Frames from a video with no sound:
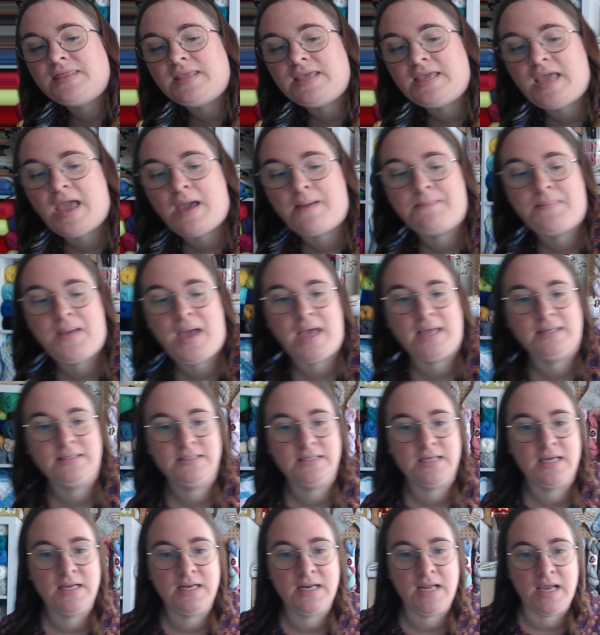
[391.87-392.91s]
the uh,
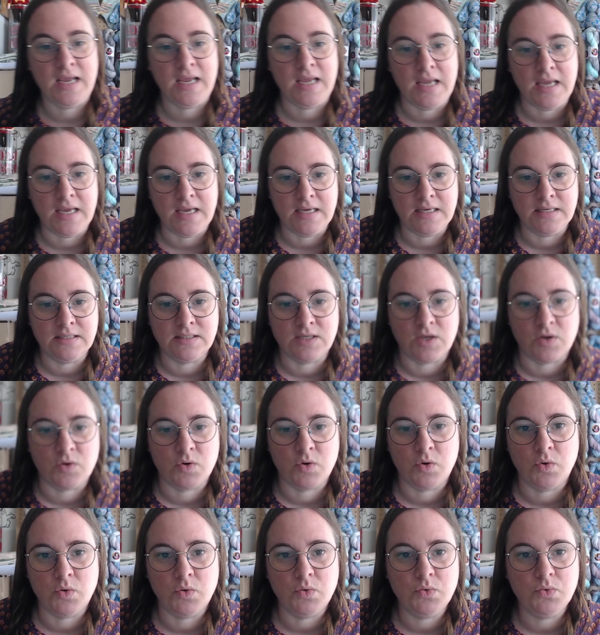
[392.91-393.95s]
pattern is
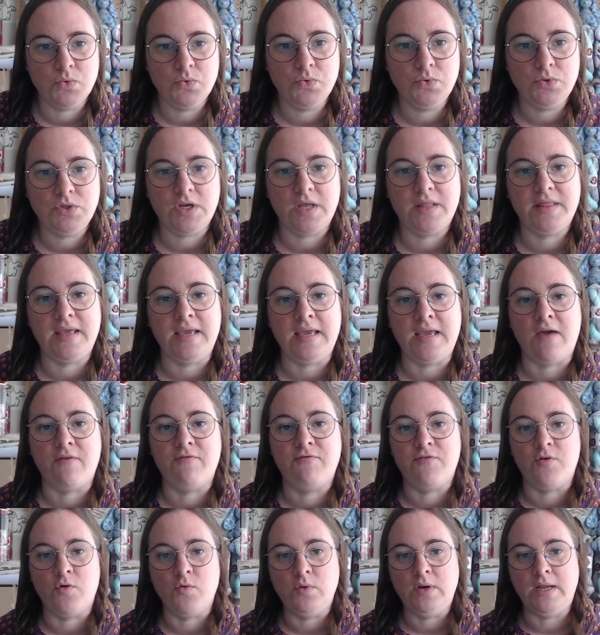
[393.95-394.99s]
called the
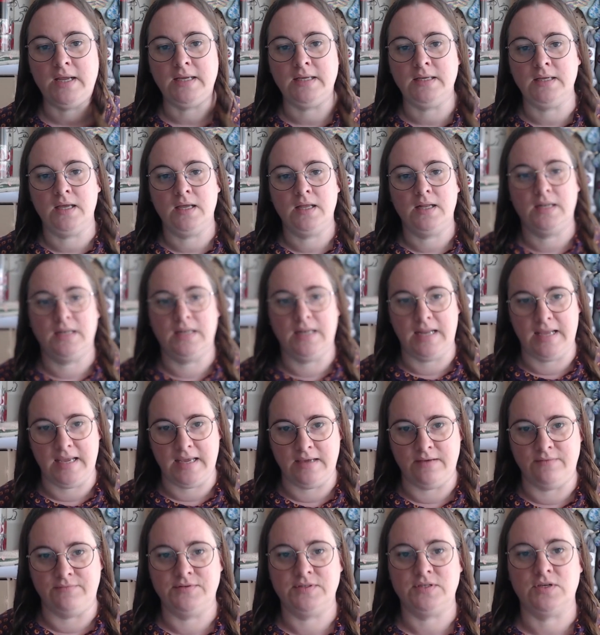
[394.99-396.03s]
Falling
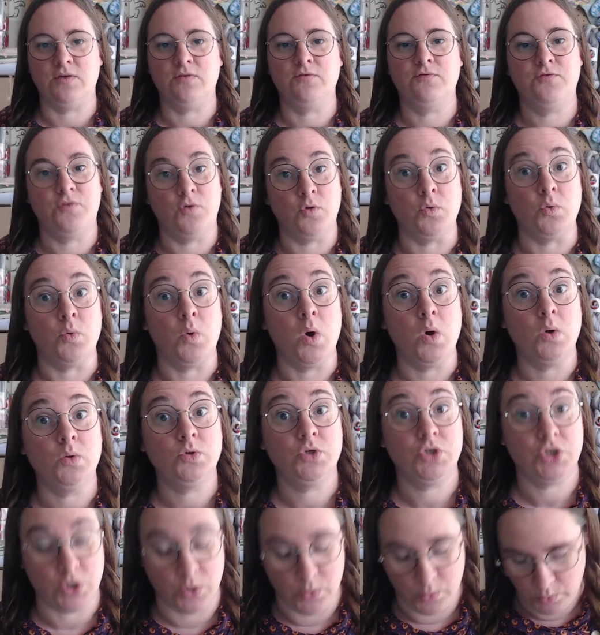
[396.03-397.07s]
Leaves Fall
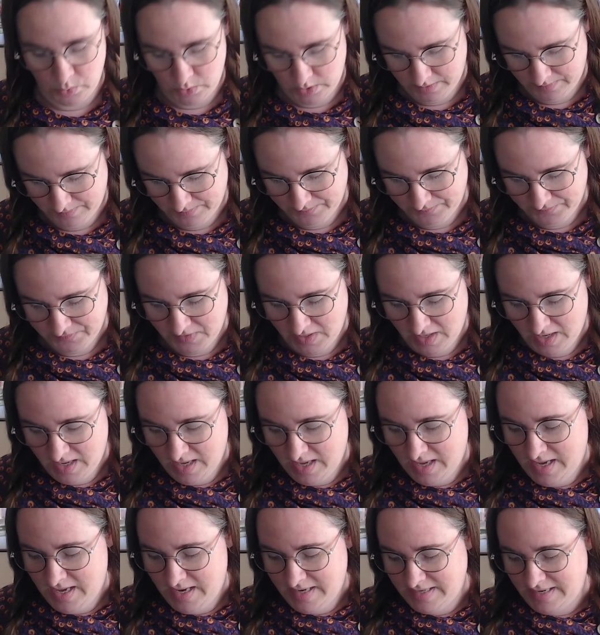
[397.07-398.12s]
Shawl.
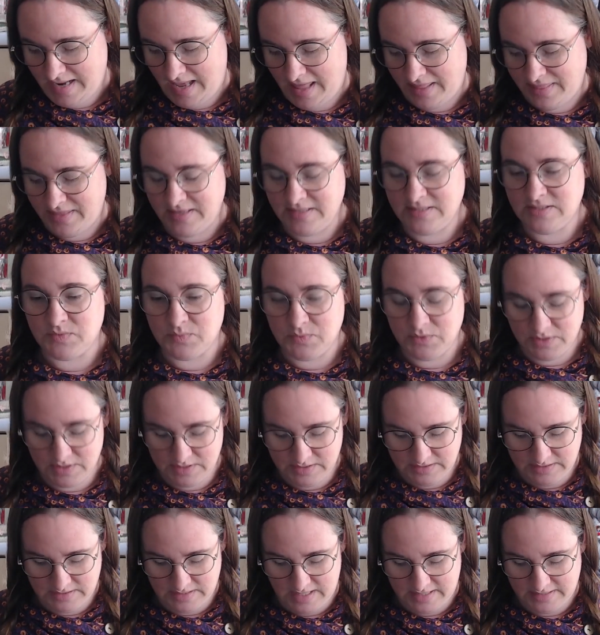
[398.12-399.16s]
Now, this
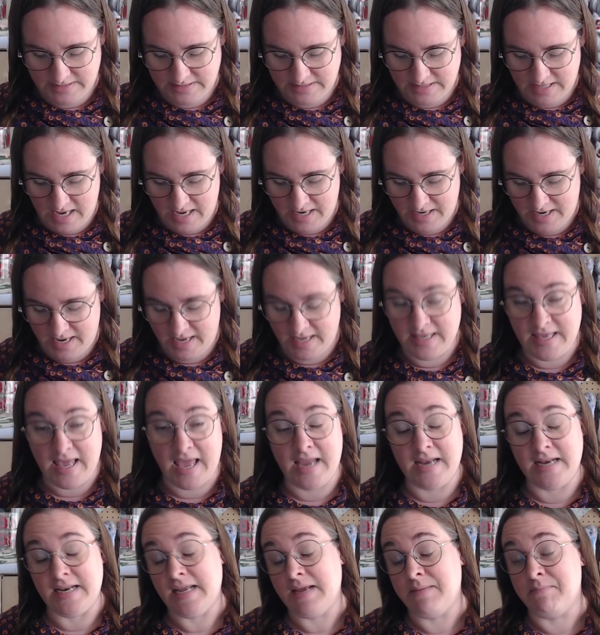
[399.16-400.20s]
was done
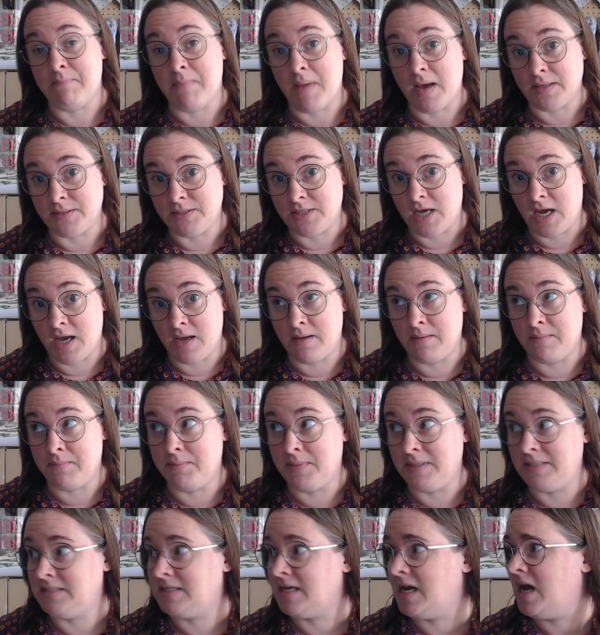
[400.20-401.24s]
again in manda
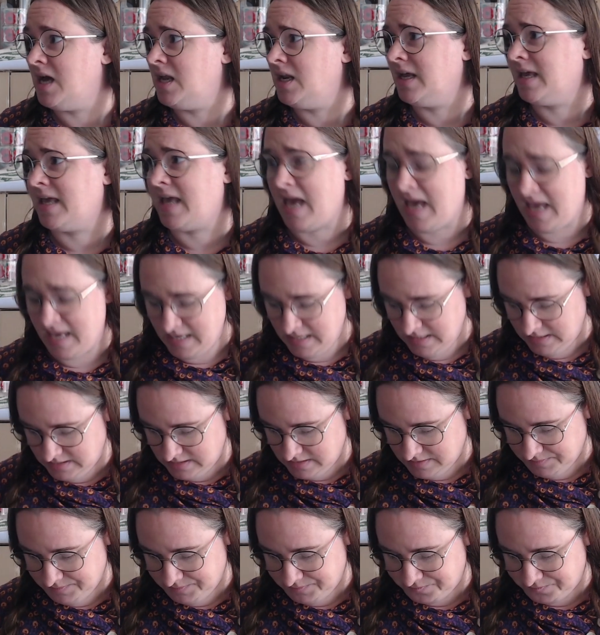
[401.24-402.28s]
mandala cakes,